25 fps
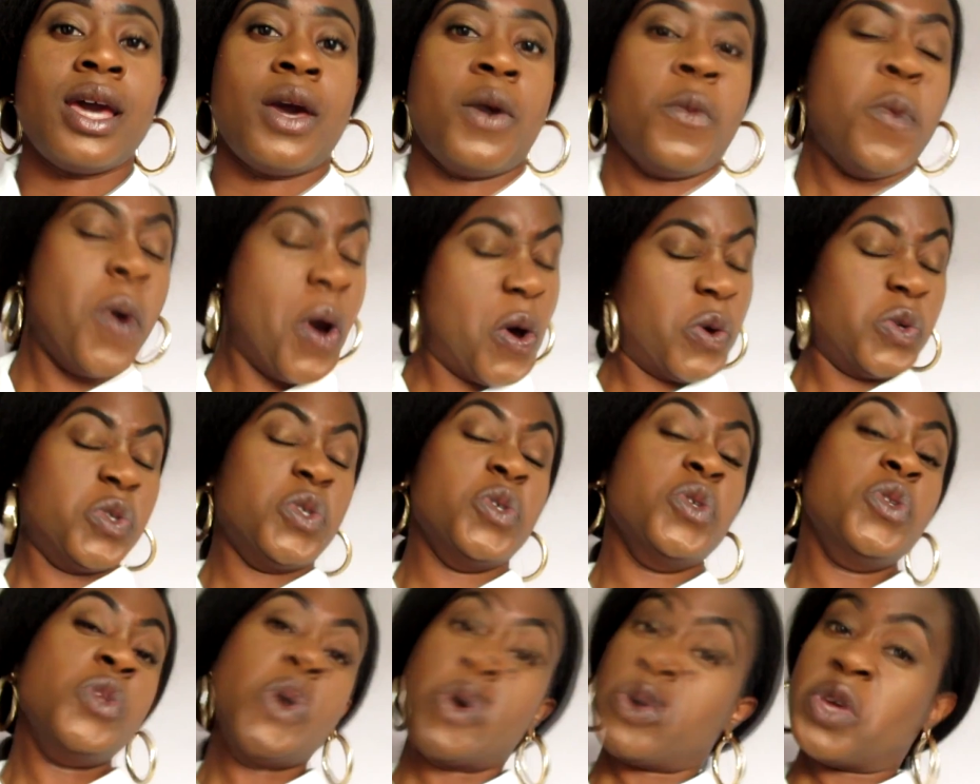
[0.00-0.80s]
Well,
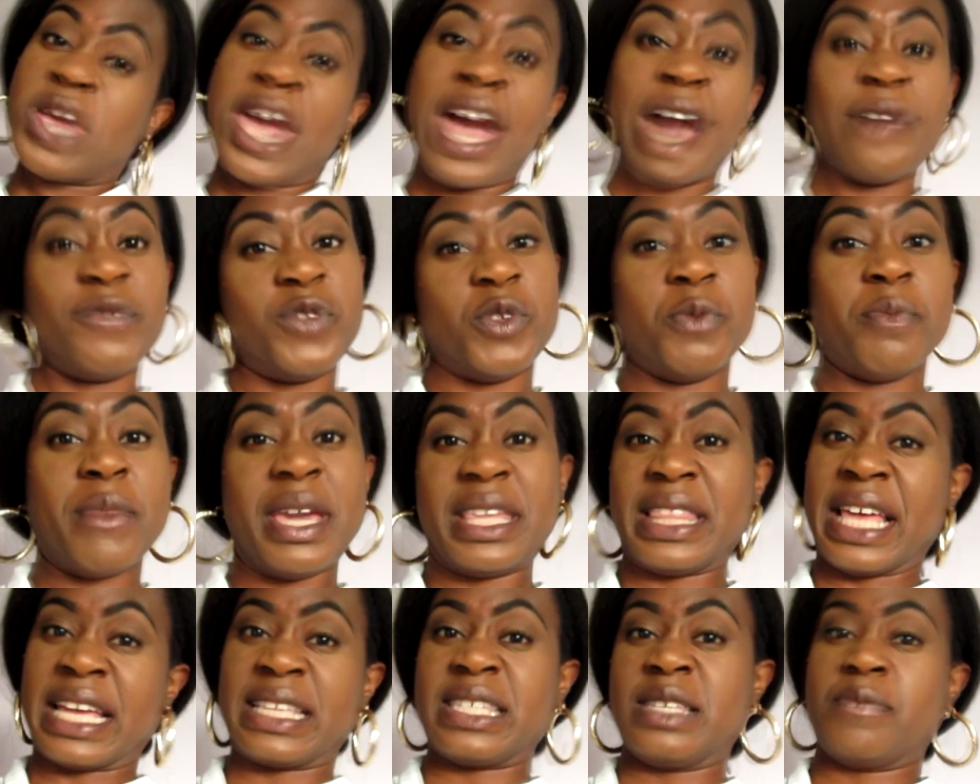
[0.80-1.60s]
you have to
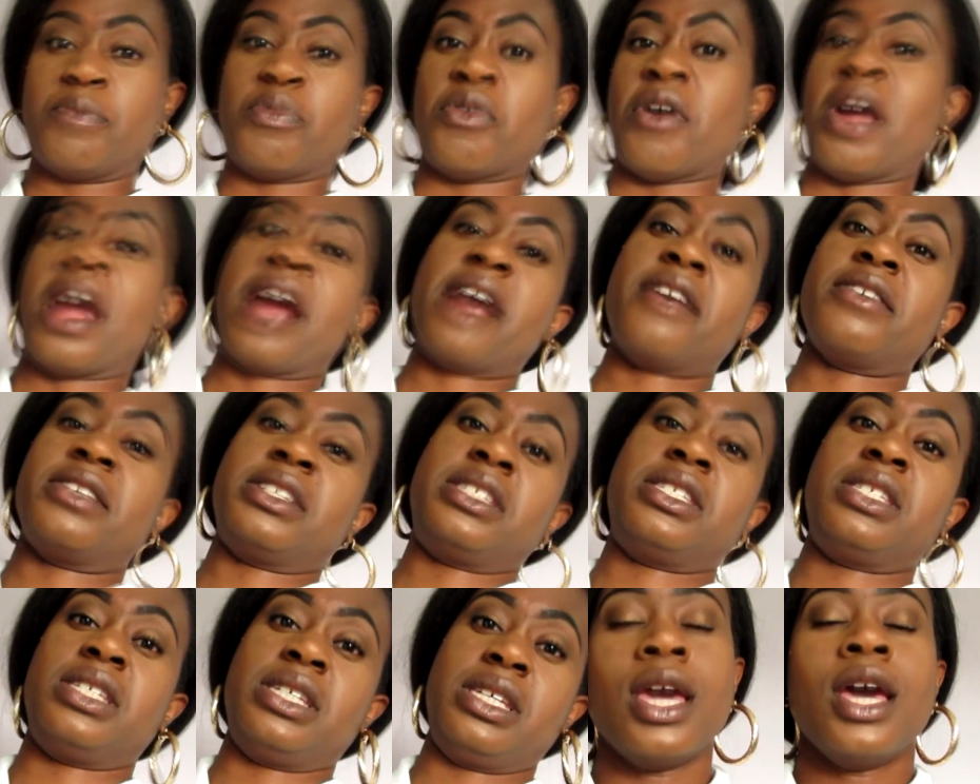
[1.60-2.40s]
make that a
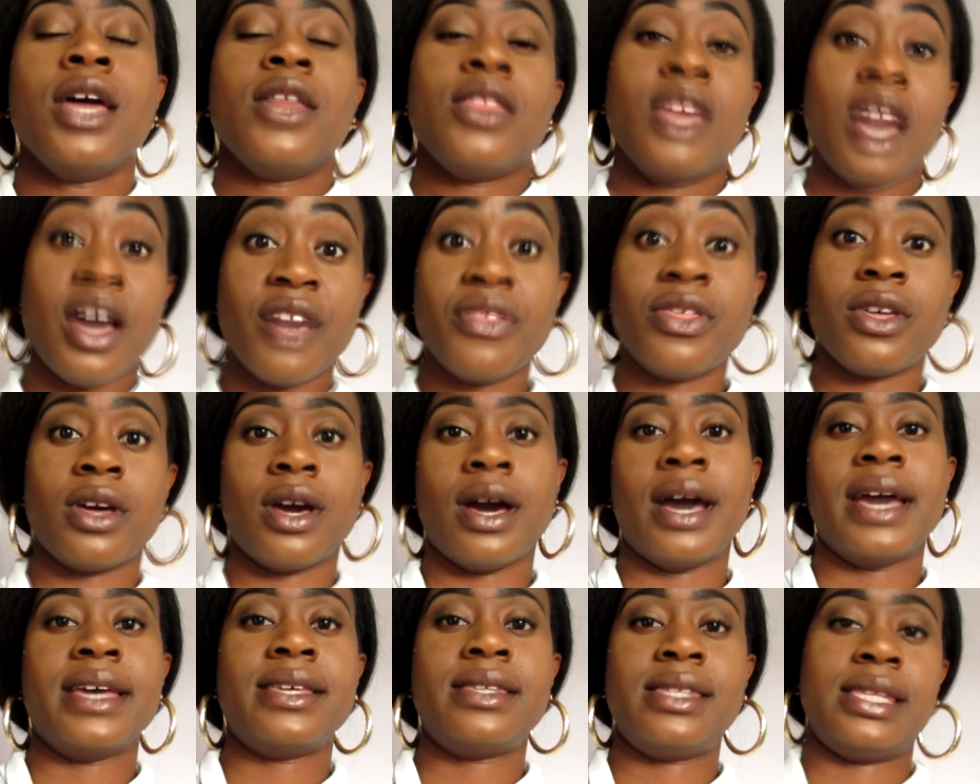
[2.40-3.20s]
priority. The other
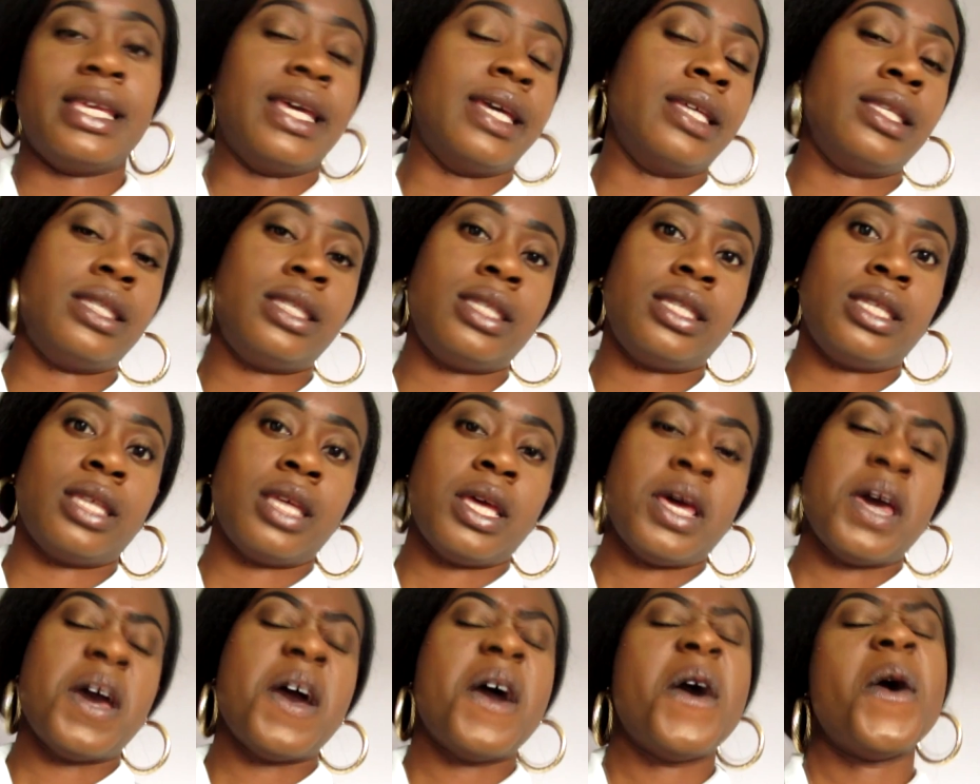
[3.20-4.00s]
guy said,
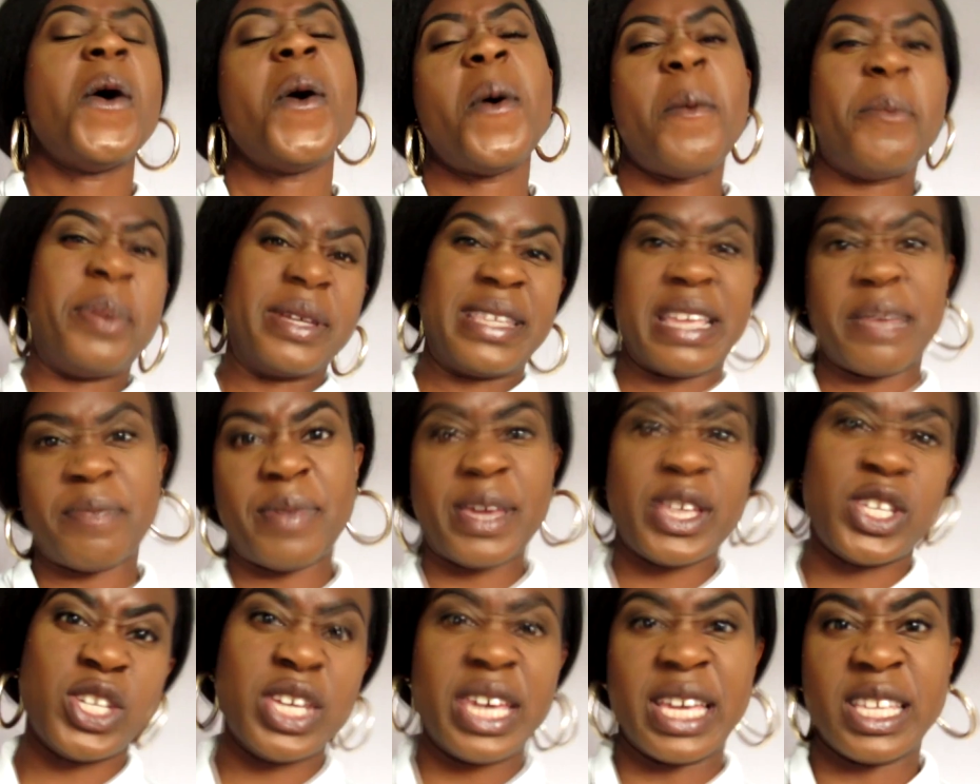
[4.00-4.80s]
oh, but I
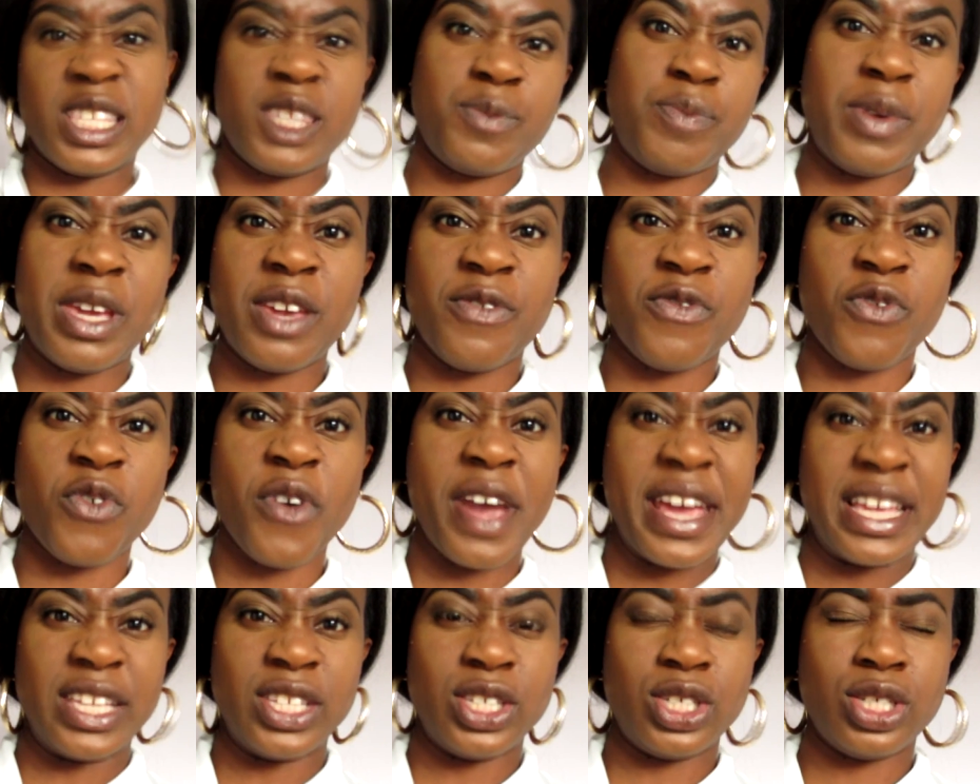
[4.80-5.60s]
bet you can speak
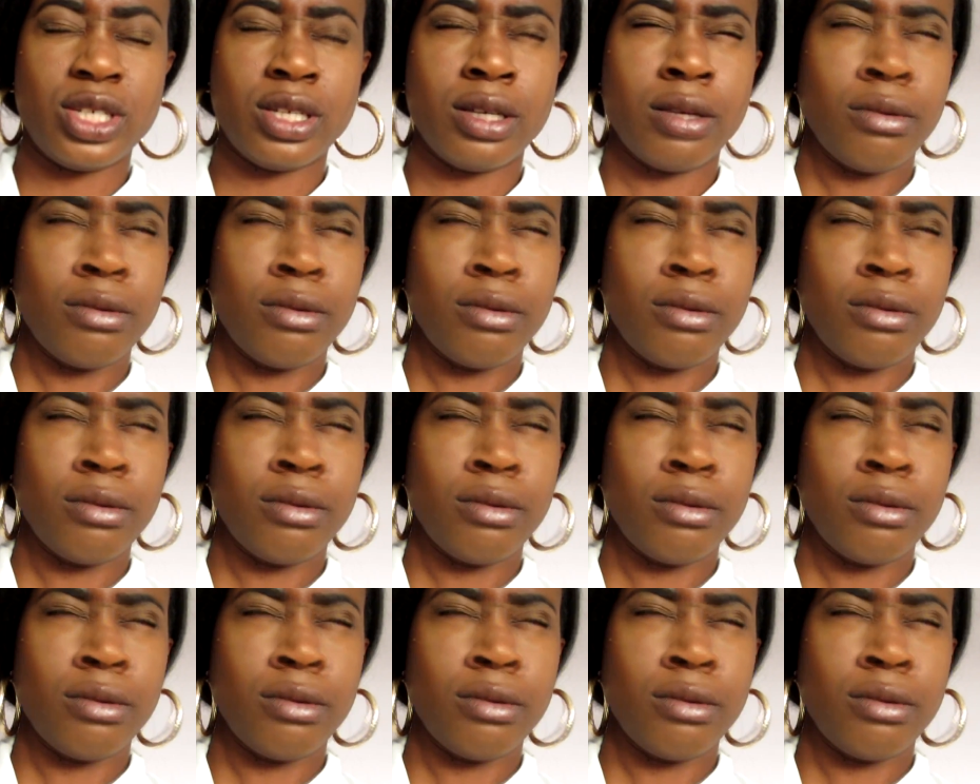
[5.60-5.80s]
French.